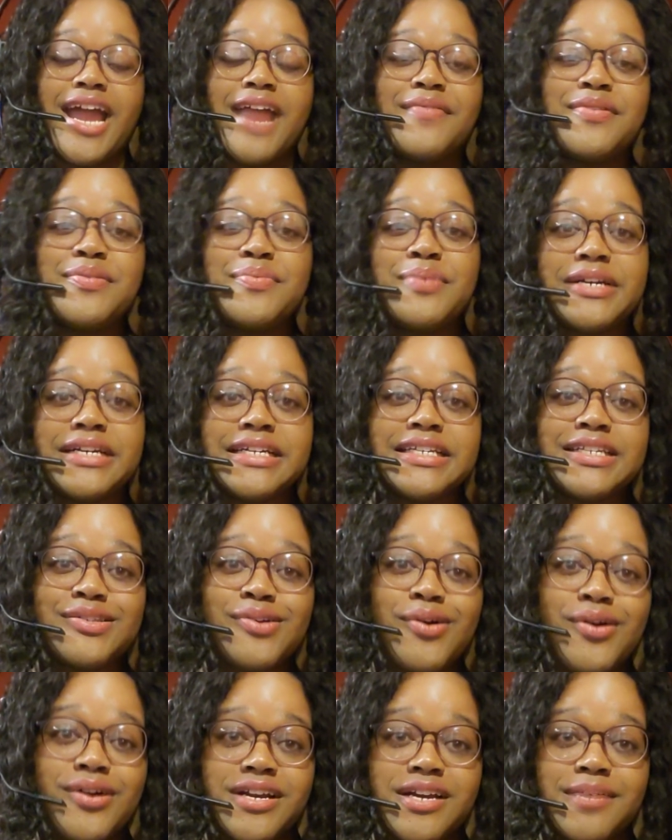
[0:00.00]
Everyone is
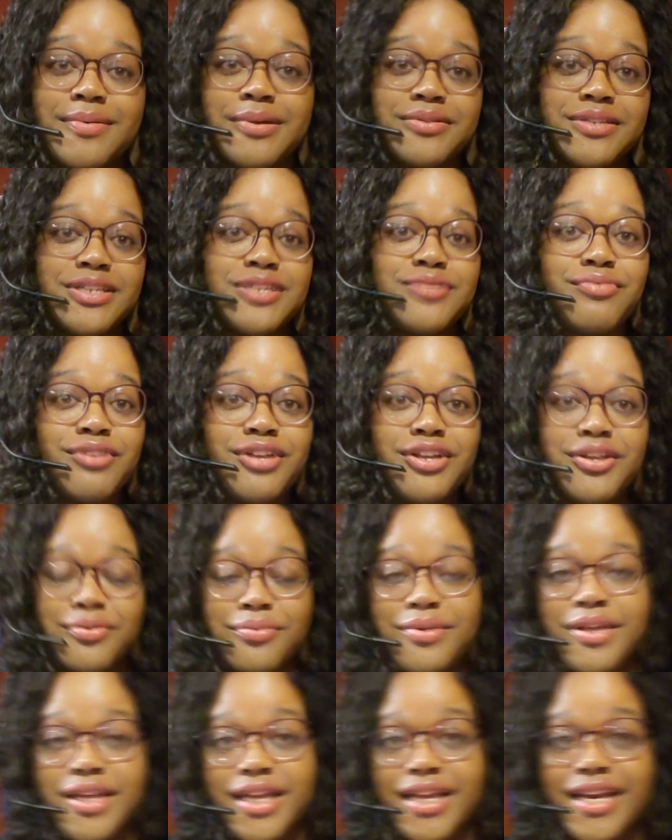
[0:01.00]
talking about this
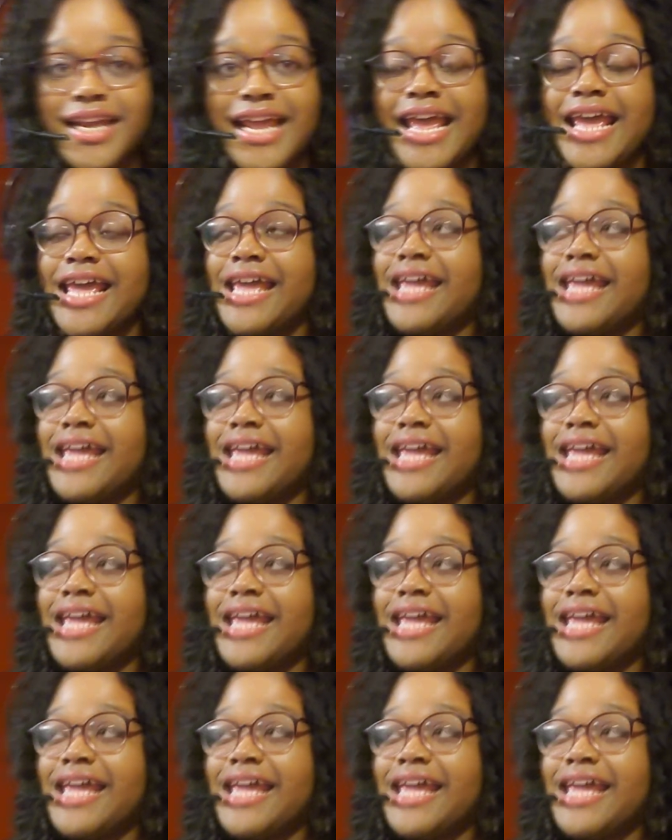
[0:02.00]
reunion